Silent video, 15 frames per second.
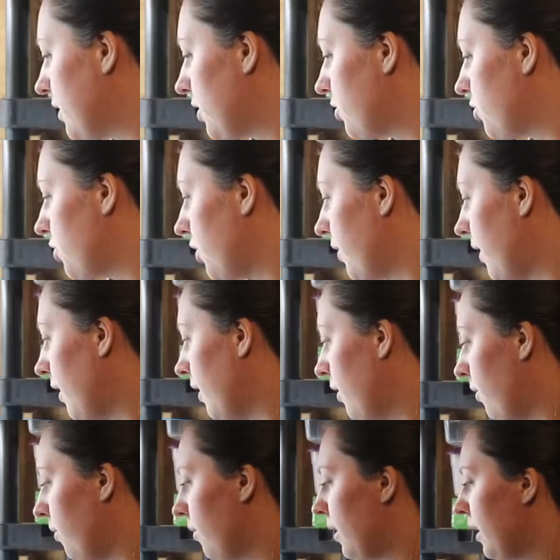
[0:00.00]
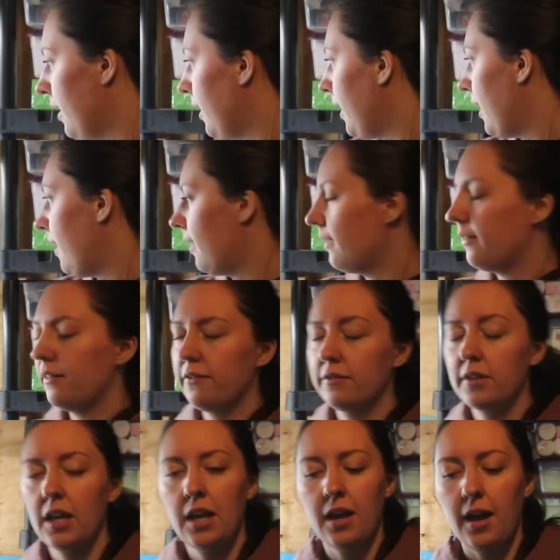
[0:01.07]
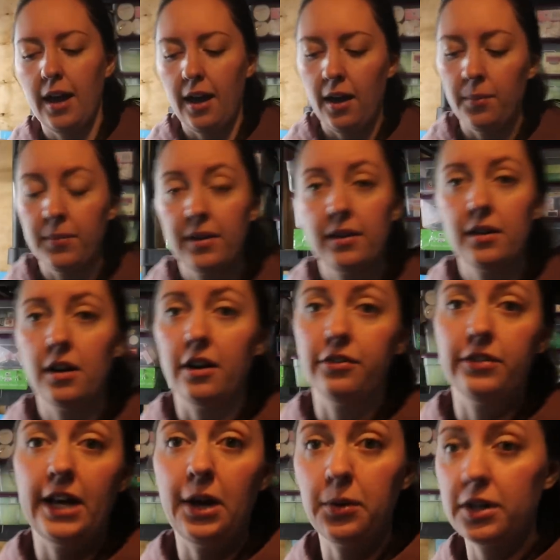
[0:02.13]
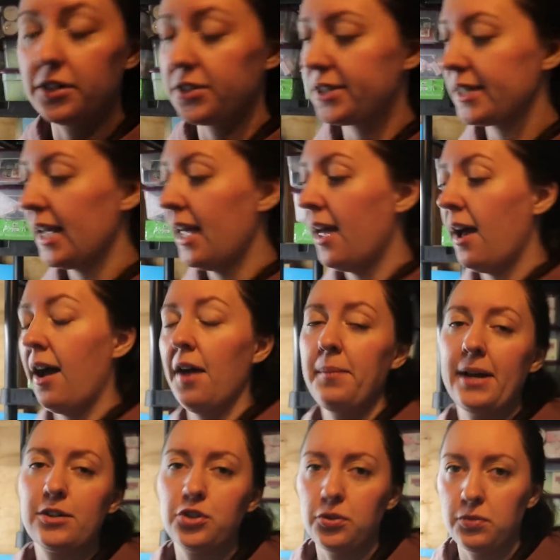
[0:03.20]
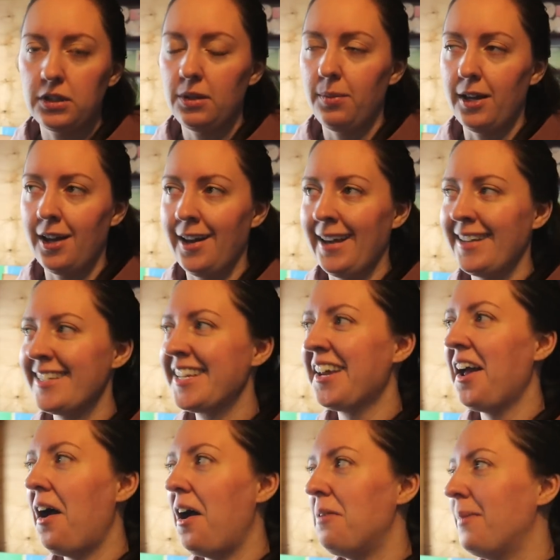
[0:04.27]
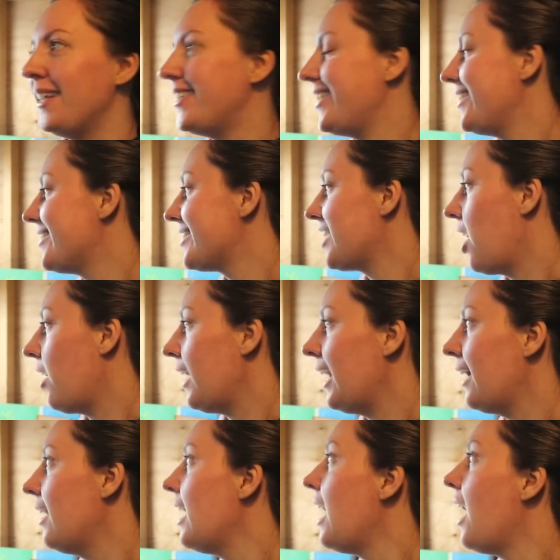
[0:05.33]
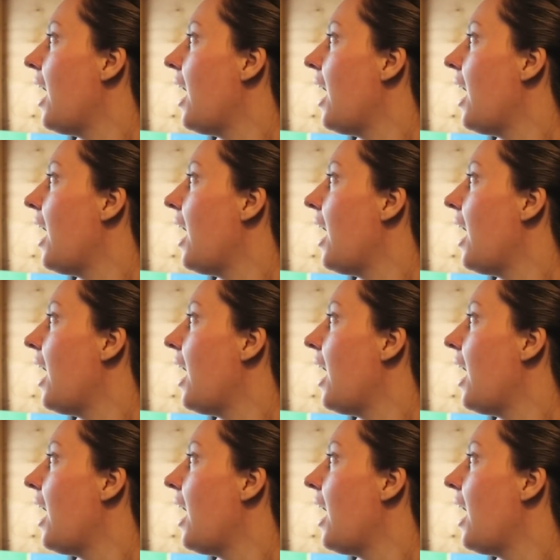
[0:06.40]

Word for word: to show you. Yeah, um, are flowers. I'm actually really behind on my seed starting.